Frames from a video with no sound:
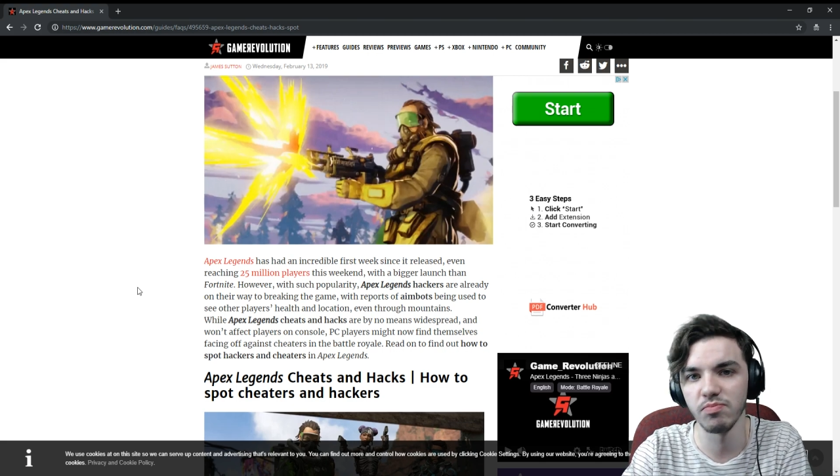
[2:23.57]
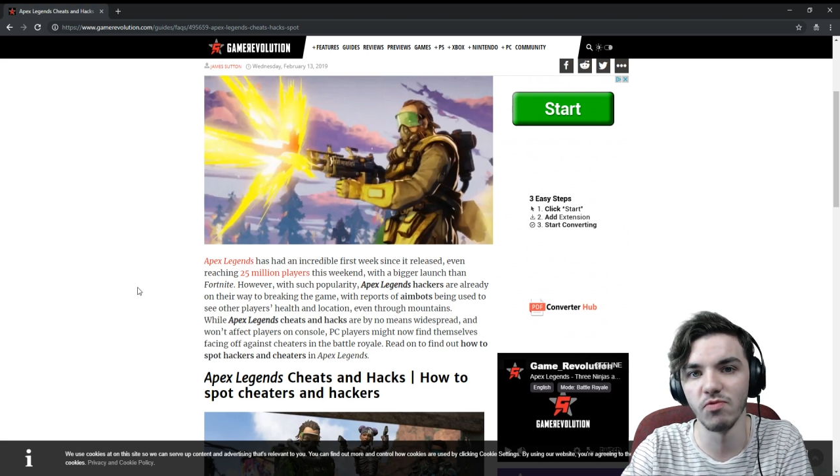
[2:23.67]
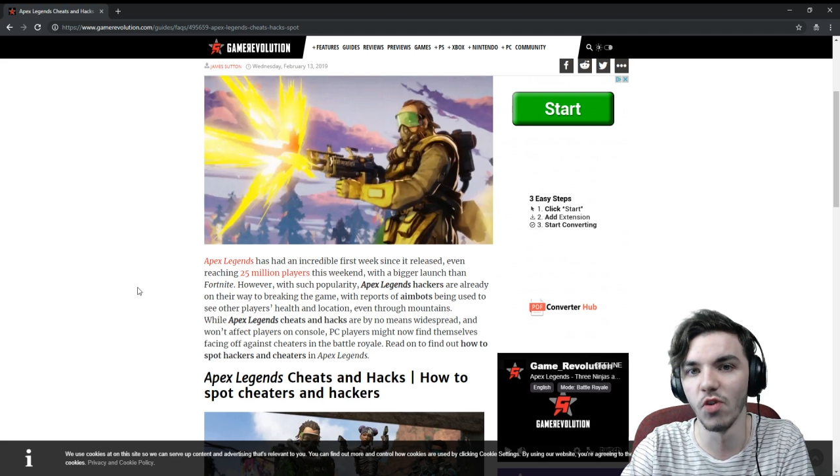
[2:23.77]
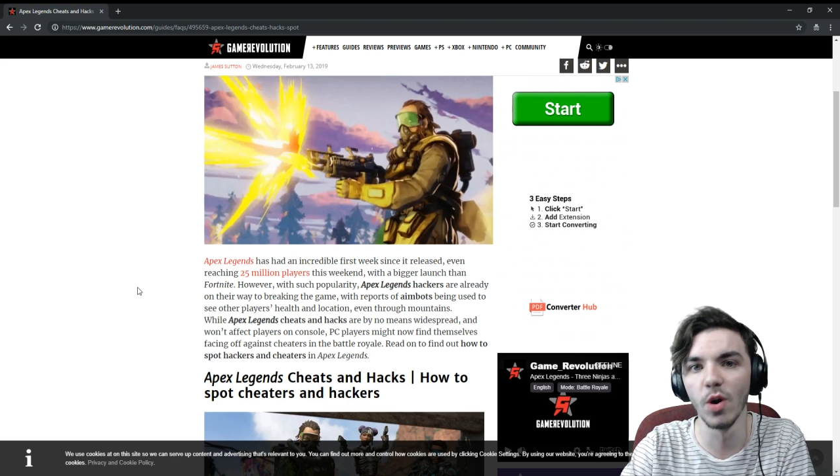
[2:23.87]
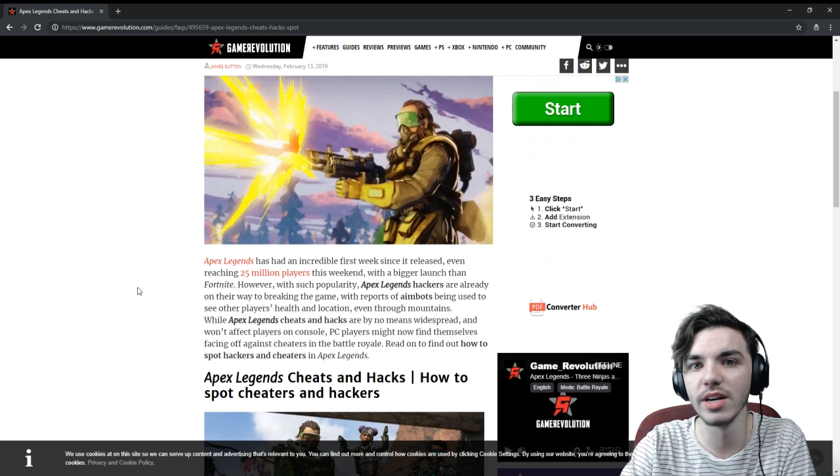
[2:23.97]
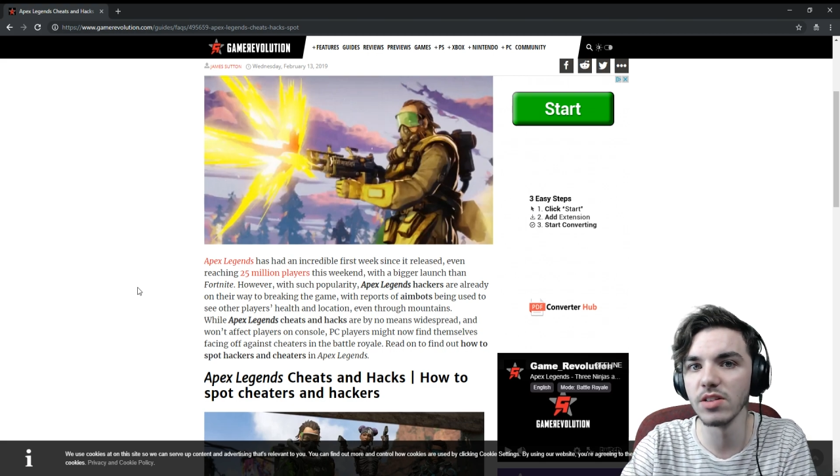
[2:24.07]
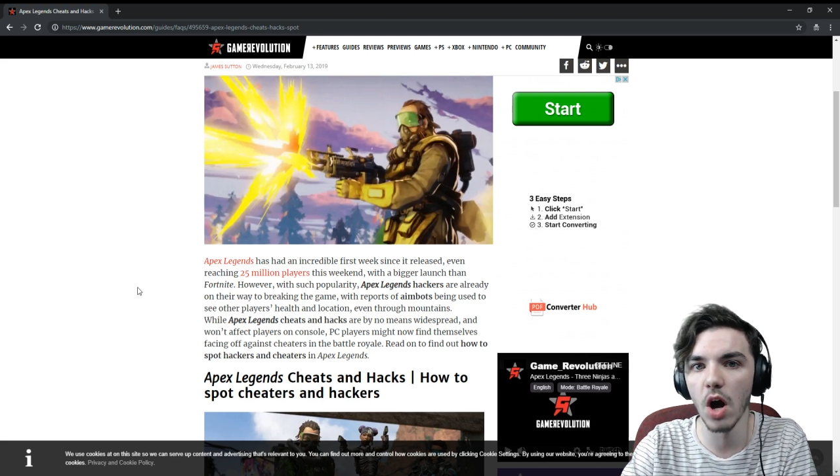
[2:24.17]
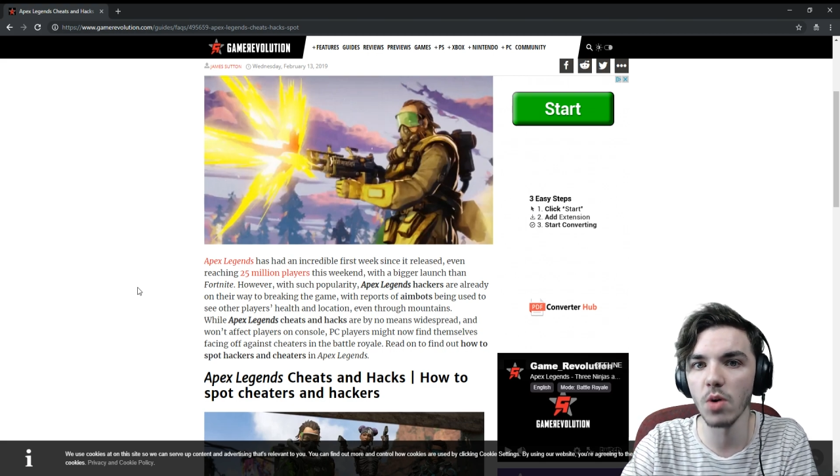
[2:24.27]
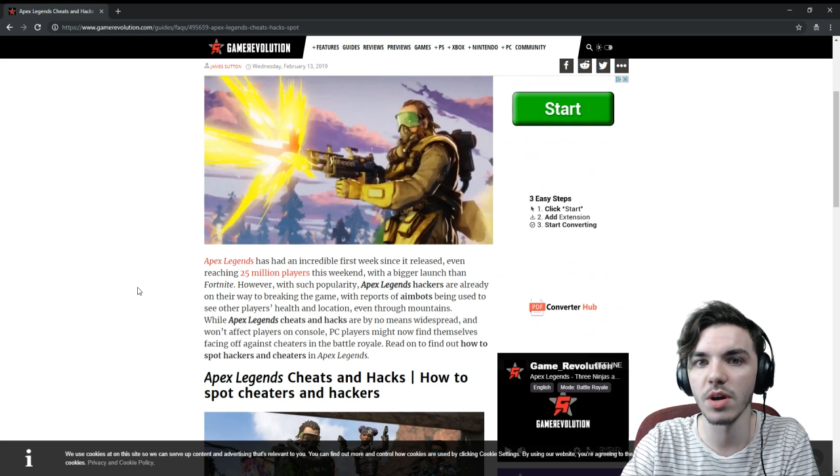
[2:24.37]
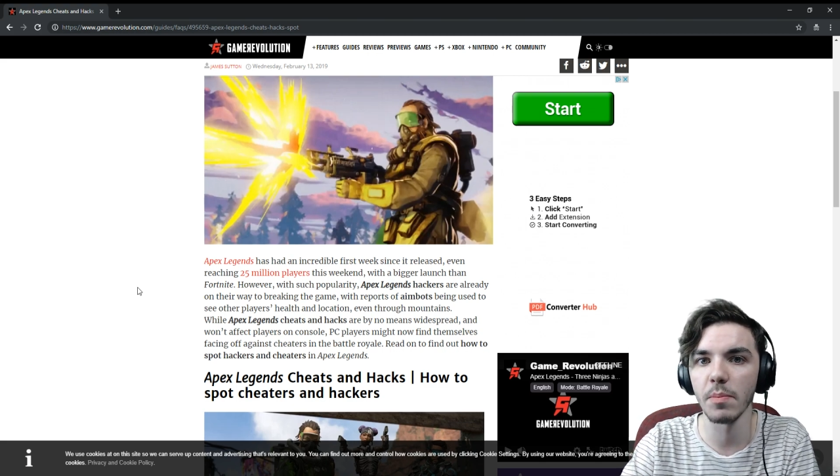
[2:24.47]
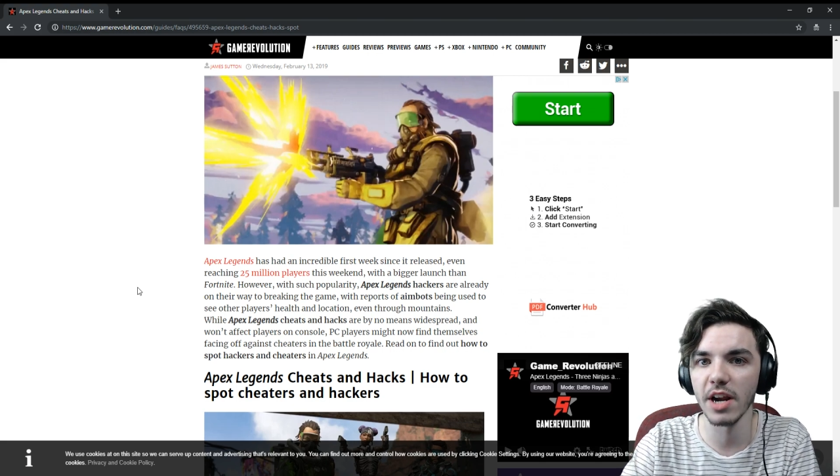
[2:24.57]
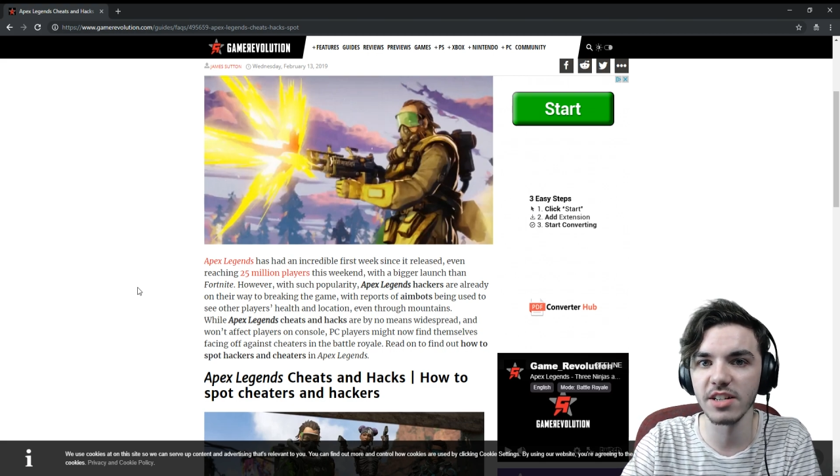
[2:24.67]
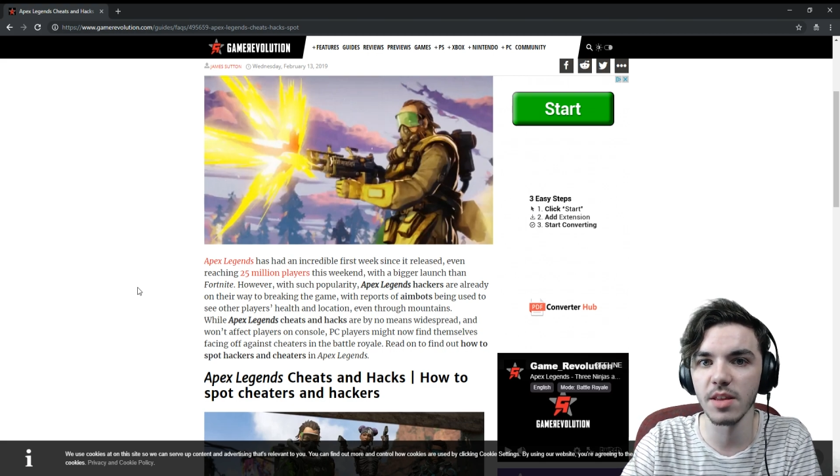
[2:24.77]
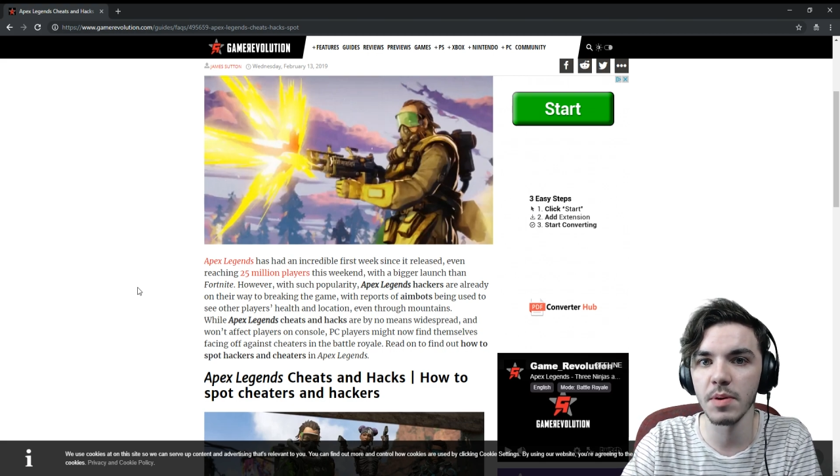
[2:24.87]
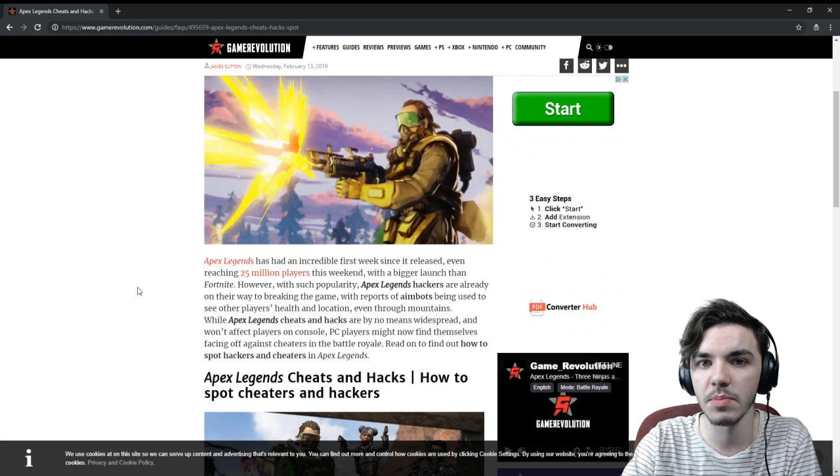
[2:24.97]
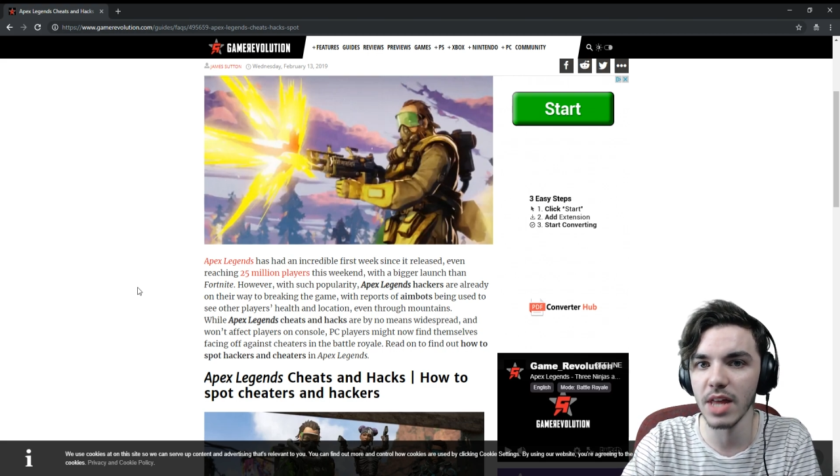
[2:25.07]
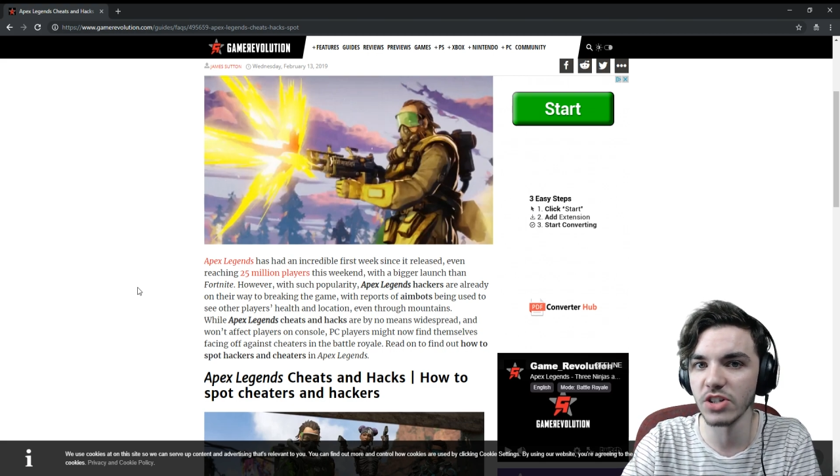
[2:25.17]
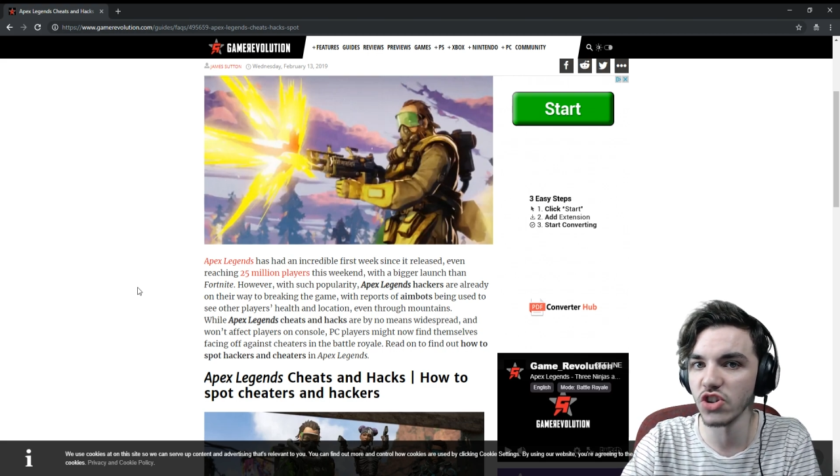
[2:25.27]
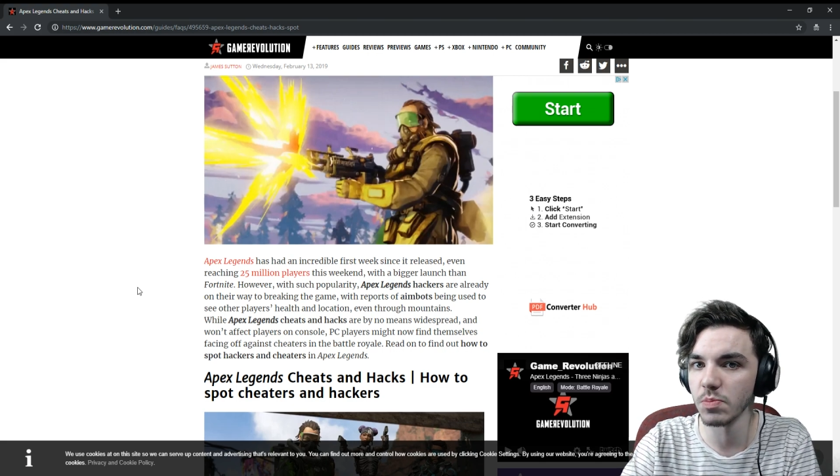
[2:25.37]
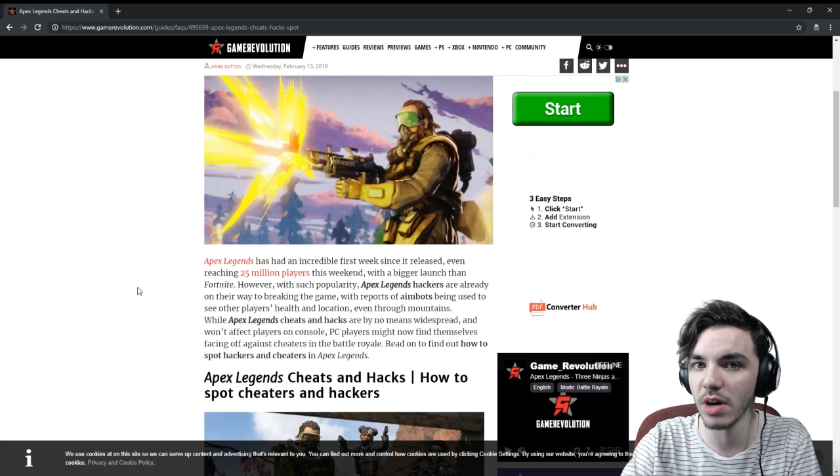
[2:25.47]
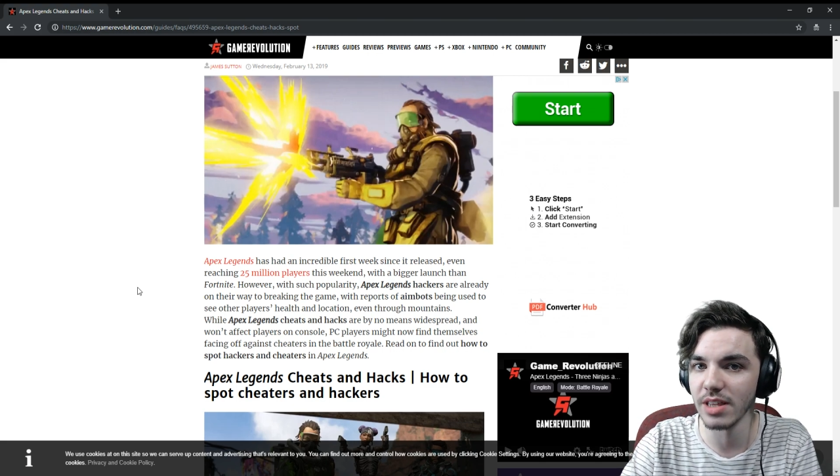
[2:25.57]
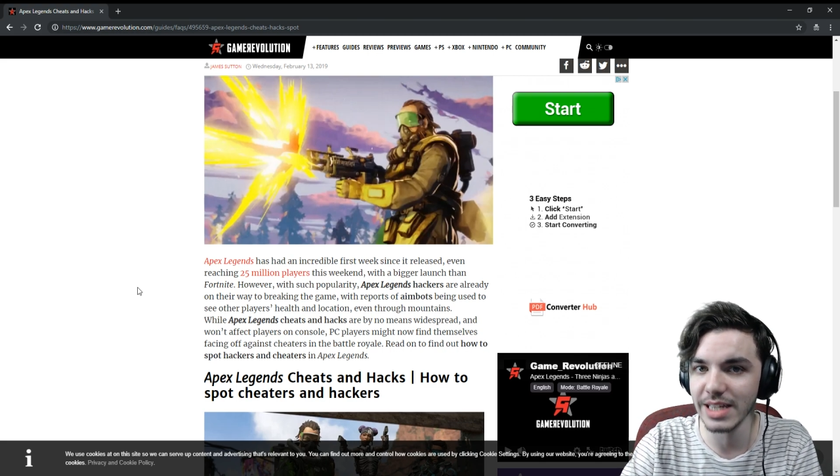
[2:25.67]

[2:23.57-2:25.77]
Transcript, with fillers: really low compared to the people that just play the